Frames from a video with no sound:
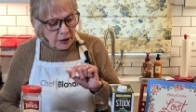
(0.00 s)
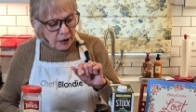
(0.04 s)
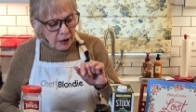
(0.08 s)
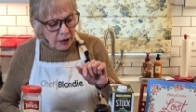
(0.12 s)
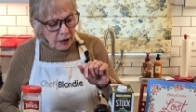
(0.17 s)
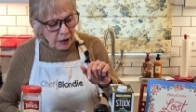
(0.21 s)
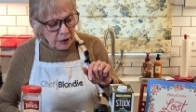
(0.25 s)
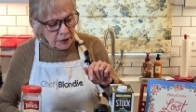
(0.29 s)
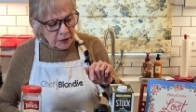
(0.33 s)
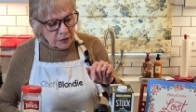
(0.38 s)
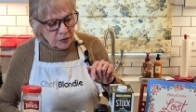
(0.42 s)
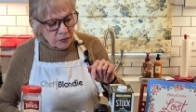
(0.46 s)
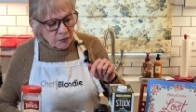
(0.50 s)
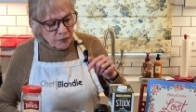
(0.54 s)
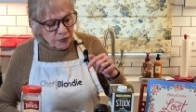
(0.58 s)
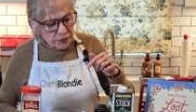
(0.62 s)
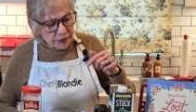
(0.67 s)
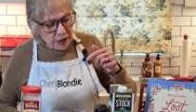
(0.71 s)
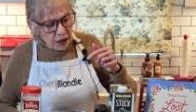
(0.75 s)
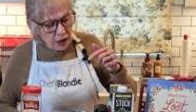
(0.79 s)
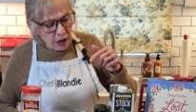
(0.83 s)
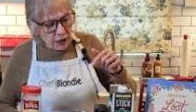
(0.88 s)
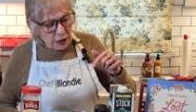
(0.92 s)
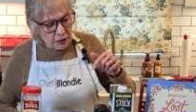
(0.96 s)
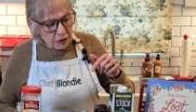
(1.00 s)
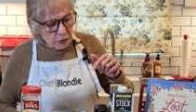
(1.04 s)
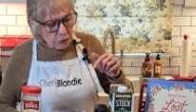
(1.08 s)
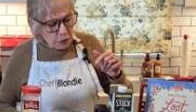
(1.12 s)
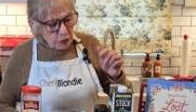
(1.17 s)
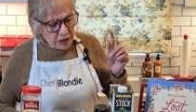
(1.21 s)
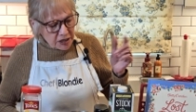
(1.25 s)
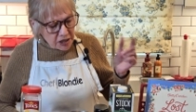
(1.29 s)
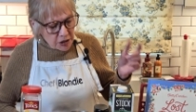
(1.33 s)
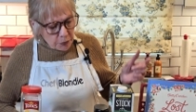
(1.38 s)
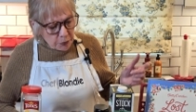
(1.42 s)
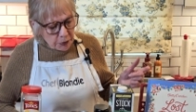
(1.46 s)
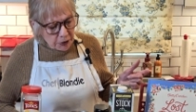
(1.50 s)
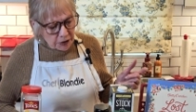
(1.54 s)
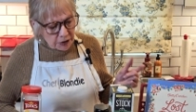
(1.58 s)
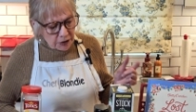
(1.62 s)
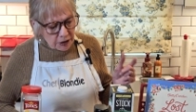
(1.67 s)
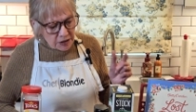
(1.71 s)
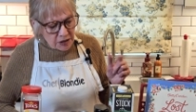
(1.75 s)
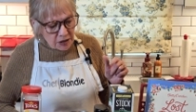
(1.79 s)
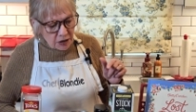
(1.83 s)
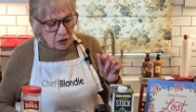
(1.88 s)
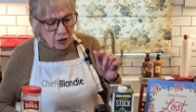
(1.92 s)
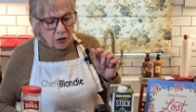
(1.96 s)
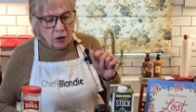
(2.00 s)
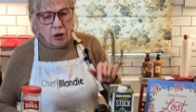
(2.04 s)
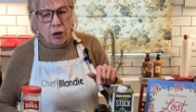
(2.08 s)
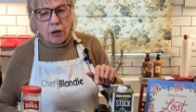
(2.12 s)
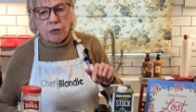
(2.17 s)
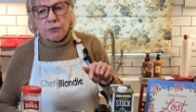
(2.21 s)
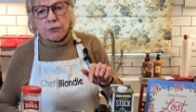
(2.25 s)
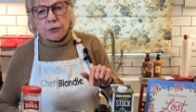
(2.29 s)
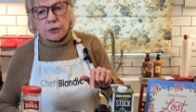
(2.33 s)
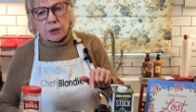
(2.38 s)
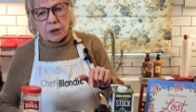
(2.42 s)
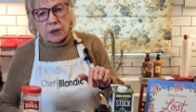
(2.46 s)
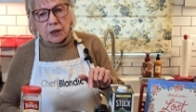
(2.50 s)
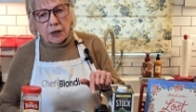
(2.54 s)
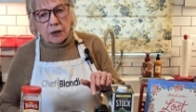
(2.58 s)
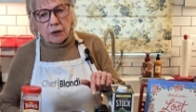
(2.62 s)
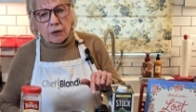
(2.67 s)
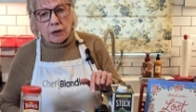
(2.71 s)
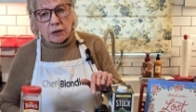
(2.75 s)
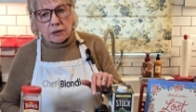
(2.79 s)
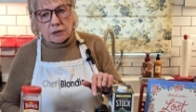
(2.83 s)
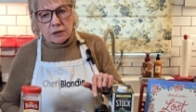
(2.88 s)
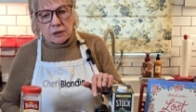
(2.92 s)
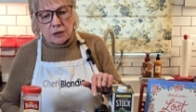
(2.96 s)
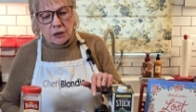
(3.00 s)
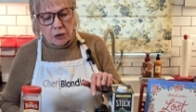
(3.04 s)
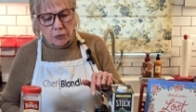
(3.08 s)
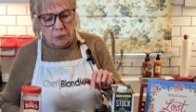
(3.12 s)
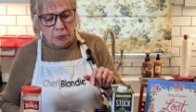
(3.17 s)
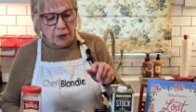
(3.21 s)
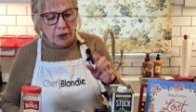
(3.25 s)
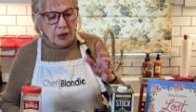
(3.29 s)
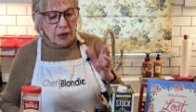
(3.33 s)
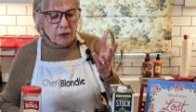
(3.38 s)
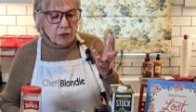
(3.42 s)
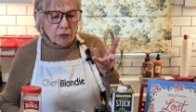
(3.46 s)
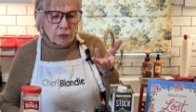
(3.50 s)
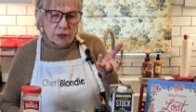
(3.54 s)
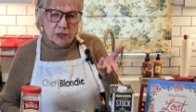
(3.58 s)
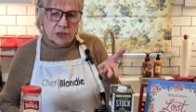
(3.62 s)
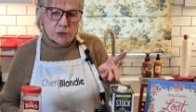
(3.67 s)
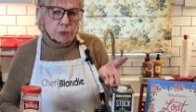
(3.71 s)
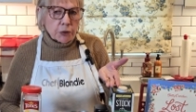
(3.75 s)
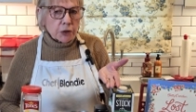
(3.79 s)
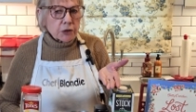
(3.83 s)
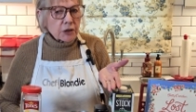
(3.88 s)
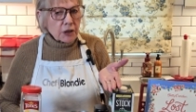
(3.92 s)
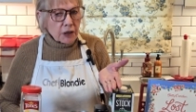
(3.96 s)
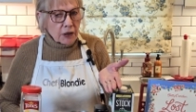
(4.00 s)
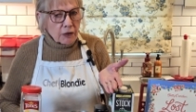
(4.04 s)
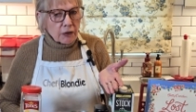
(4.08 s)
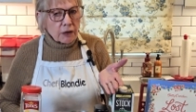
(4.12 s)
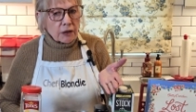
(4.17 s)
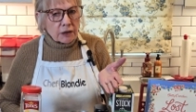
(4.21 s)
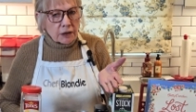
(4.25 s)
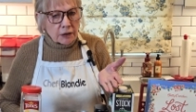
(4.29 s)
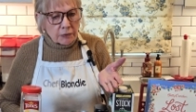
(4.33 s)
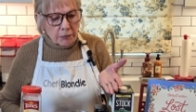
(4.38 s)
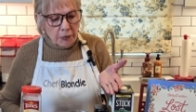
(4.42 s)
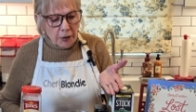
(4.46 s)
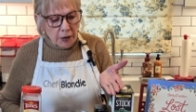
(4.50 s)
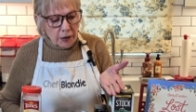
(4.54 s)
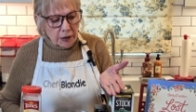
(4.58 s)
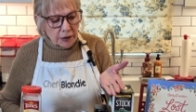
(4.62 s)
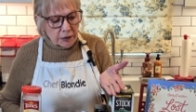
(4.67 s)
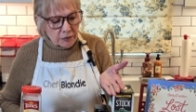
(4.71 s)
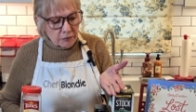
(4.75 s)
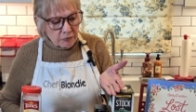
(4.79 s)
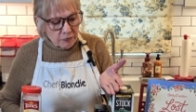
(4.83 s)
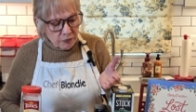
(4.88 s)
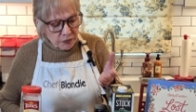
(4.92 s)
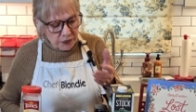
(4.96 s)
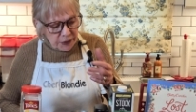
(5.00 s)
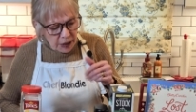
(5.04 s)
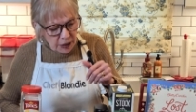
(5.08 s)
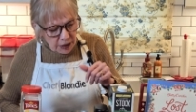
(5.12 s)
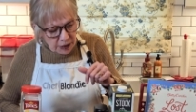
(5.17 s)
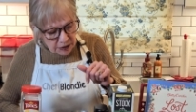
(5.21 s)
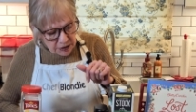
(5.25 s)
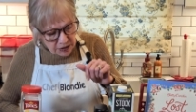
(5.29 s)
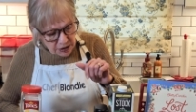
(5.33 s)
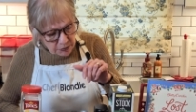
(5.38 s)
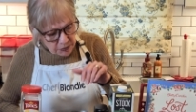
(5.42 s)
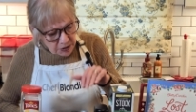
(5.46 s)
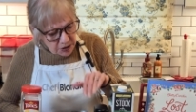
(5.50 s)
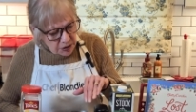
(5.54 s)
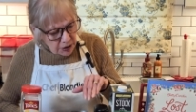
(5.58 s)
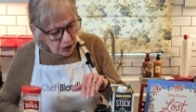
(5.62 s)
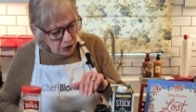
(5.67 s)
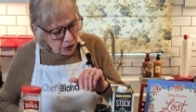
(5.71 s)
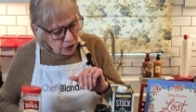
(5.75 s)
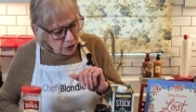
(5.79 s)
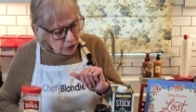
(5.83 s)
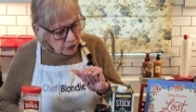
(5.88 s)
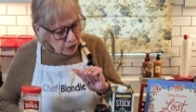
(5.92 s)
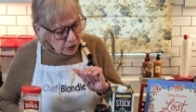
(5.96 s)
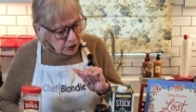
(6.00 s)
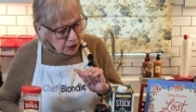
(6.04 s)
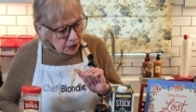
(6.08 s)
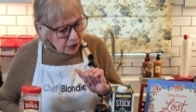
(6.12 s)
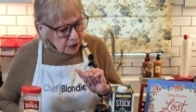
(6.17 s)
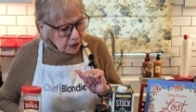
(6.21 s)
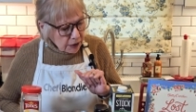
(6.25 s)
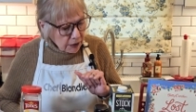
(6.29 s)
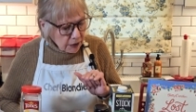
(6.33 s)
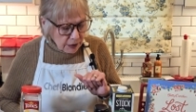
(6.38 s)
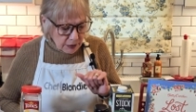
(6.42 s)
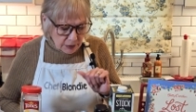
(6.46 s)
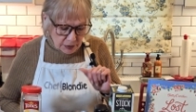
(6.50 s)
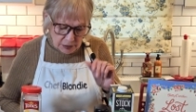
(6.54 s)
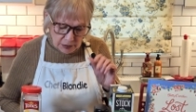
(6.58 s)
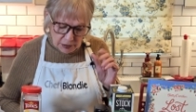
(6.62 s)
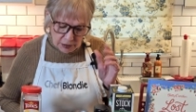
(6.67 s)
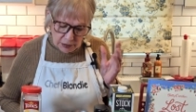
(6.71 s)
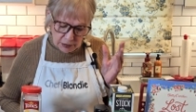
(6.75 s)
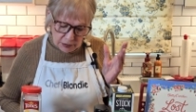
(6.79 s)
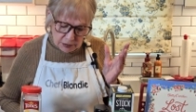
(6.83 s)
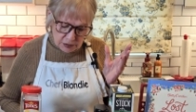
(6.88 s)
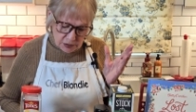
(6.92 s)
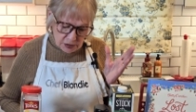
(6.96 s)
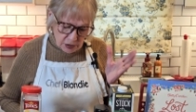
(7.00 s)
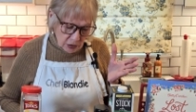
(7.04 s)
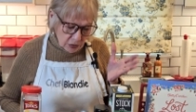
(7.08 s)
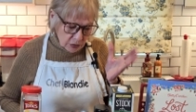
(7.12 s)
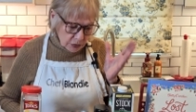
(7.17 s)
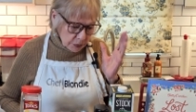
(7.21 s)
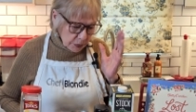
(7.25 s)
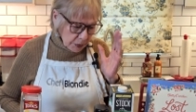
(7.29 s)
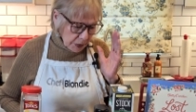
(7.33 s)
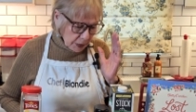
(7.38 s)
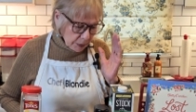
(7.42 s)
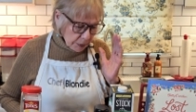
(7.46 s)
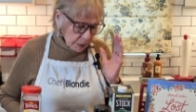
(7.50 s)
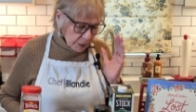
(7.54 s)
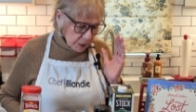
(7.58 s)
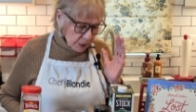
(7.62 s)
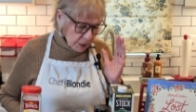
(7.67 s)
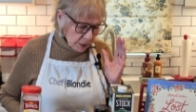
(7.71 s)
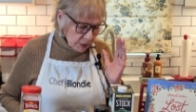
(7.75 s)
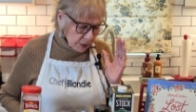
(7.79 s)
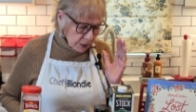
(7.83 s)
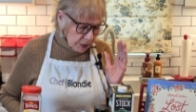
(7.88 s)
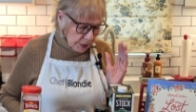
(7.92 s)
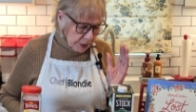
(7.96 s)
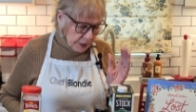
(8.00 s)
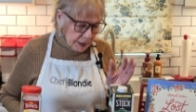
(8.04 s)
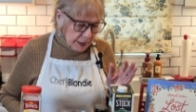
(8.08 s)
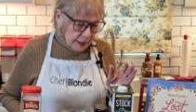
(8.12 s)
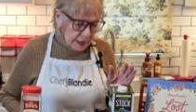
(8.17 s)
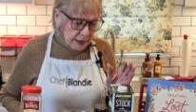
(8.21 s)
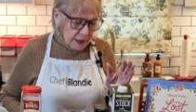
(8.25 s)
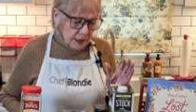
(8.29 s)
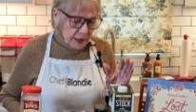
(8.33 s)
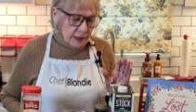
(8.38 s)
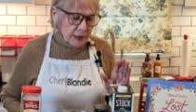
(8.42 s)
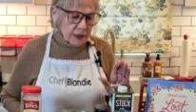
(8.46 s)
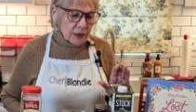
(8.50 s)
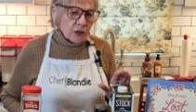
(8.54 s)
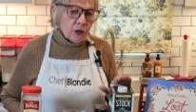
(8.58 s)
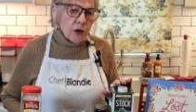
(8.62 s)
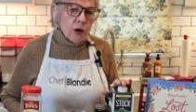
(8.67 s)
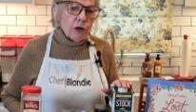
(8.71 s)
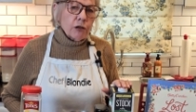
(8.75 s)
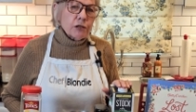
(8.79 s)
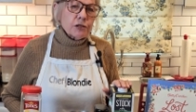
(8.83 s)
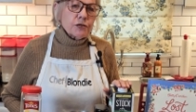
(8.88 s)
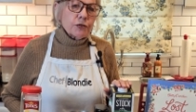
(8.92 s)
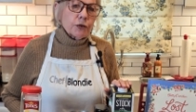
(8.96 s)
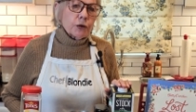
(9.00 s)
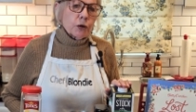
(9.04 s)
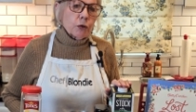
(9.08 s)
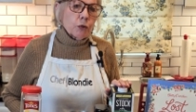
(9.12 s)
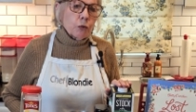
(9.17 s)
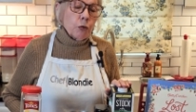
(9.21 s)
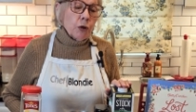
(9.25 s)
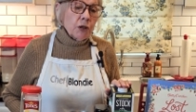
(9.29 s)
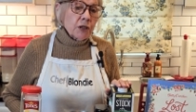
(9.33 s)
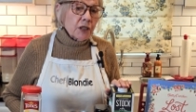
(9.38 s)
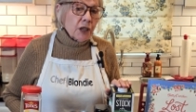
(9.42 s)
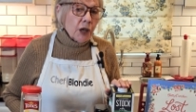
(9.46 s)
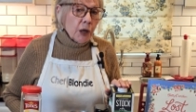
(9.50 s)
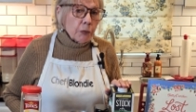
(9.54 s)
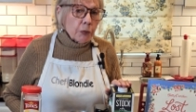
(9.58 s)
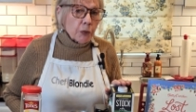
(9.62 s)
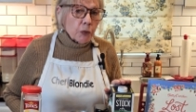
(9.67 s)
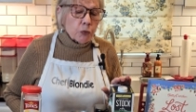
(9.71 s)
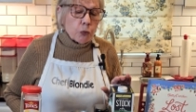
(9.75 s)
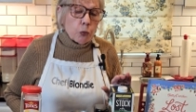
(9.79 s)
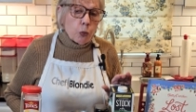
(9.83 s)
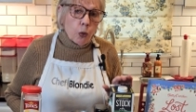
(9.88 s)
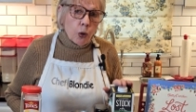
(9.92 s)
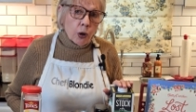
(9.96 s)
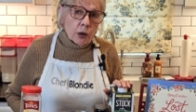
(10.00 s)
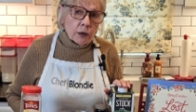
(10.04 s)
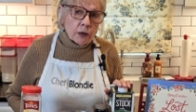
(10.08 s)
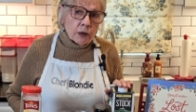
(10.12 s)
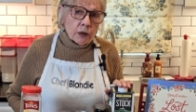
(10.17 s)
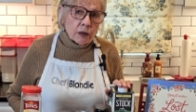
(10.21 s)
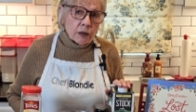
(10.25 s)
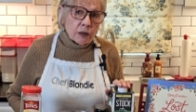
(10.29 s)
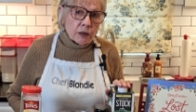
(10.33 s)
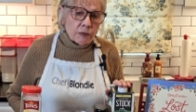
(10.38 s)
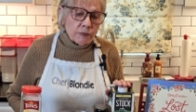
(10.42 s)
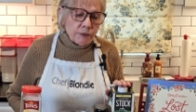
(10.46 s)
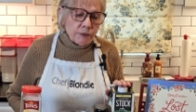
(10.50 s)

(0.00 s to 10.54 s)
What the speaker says: The recipe doesn't call for carrot, but I always put carrot in mine. Some celery, salt and pepper, and it calls for 1 cup of water.